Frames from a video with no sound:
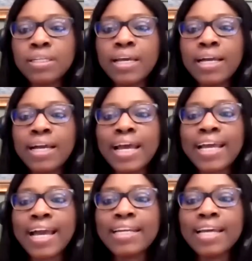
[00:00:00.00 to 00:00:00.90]
Okay, can
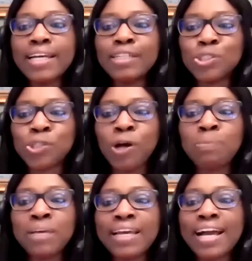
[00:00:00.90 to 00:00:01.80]
I get a
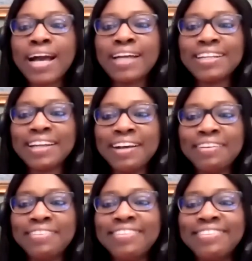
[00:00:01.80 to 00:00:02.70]
job in
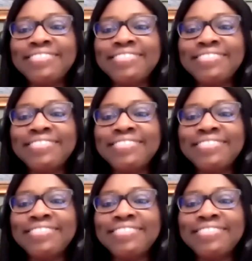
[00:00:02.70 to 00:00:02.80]
Canada